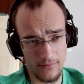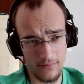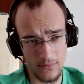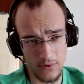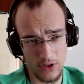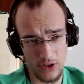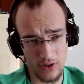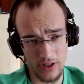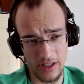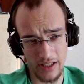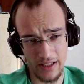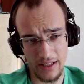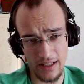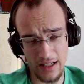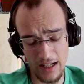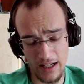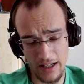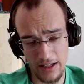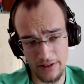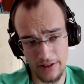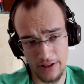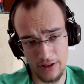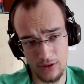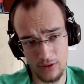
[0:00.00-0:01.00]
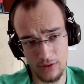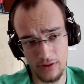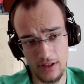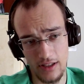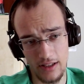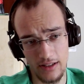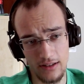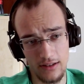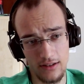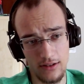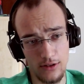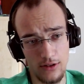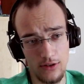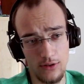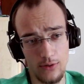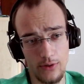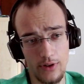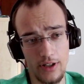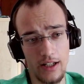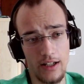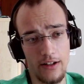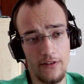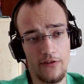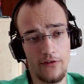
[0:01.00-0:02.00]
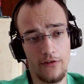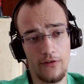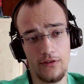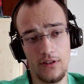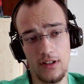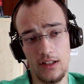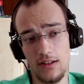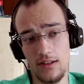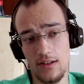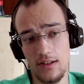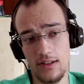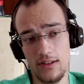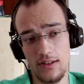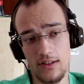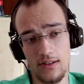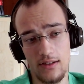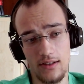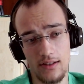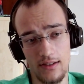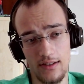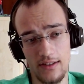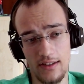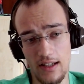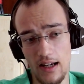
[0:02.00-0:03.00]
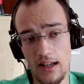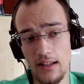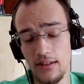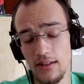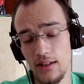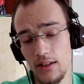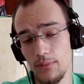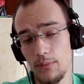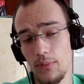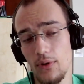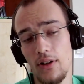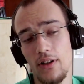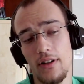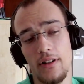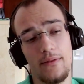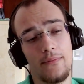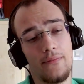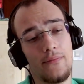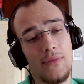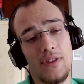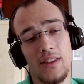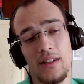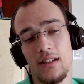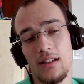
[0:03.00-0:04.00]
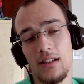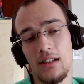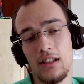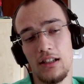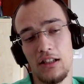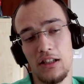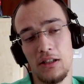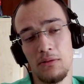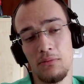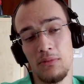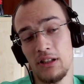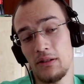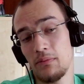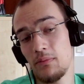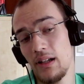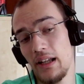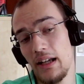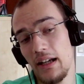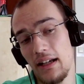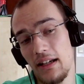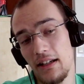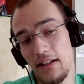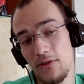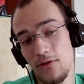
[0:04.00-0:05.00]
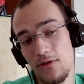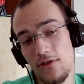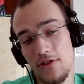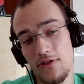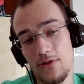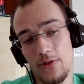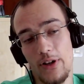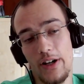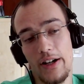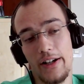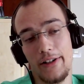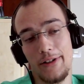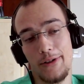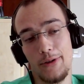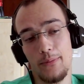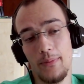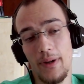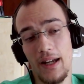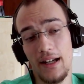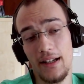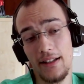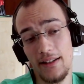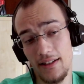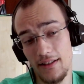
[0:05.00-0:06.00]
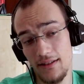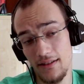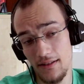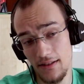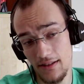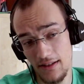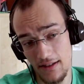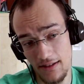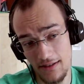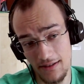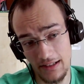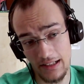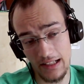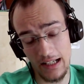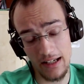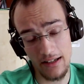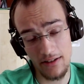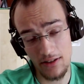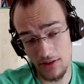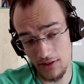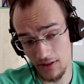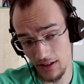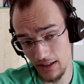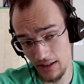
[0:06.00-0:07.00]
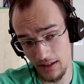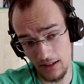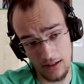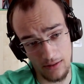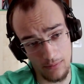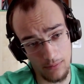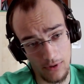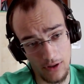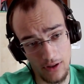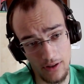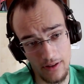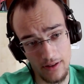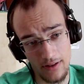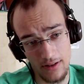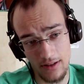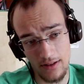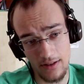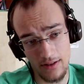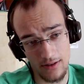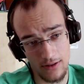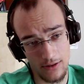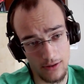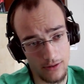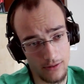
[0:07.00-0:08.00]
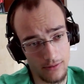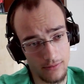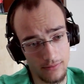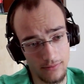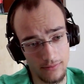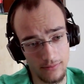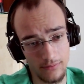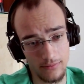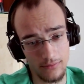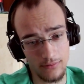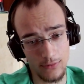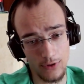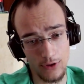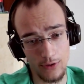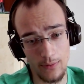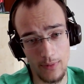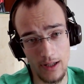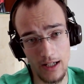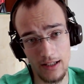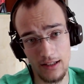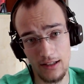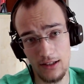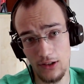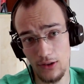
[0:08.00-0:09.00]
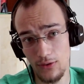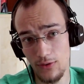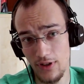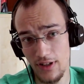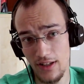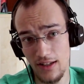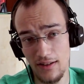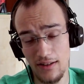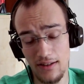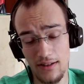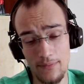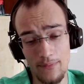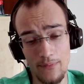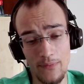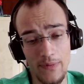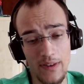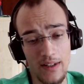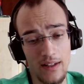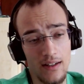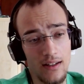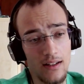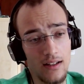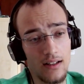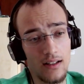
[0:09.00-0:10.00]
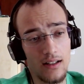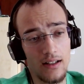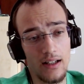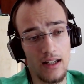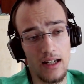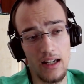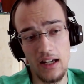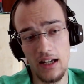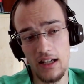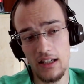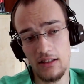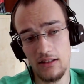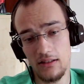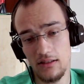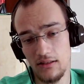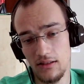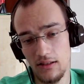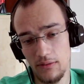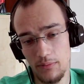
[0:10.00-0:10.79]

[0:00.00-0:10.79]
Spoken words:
You can argue that you have this center pawn, but black can also argue back that this is an isolated pawn, so you might lose it. And the